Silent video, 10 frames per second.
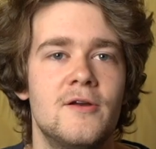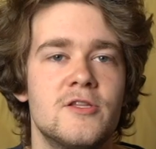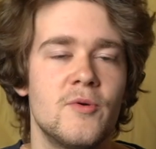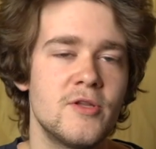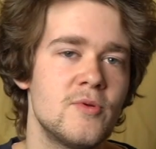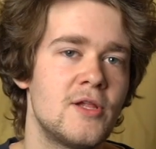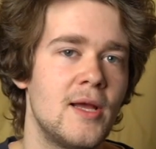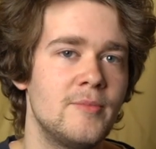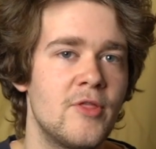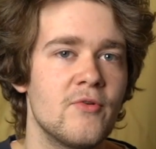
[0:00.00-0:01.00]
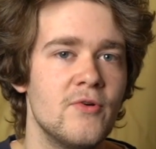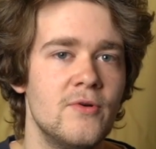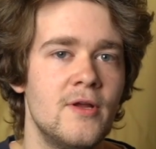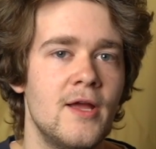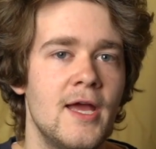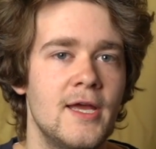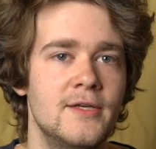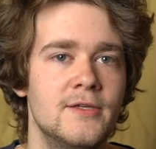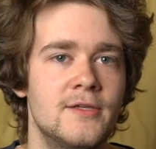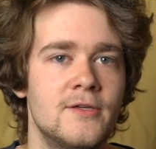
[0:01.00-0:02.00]
So once we climbed through
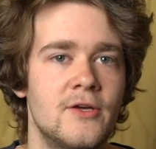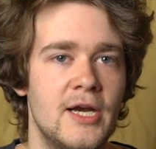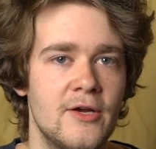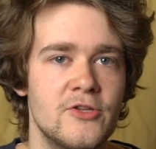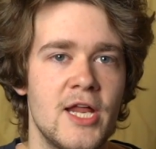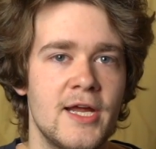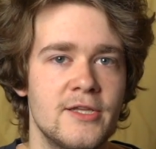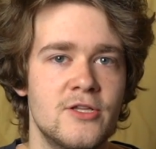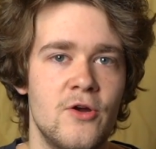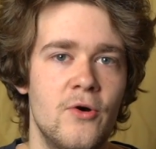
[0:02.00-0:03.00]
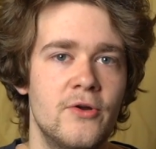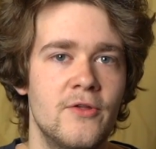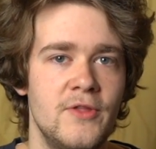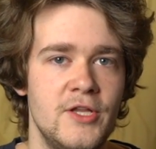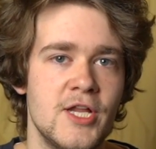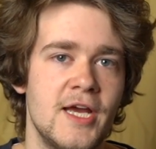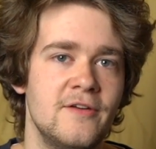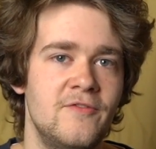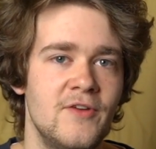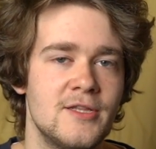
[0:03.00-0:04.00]
and got our jackets caught on the
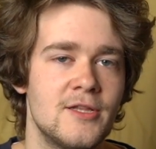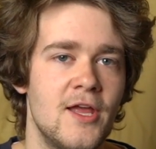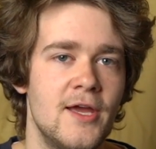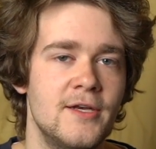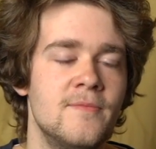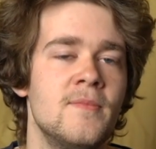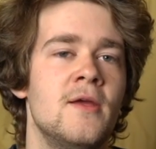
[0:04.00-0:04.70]
jagged fence line,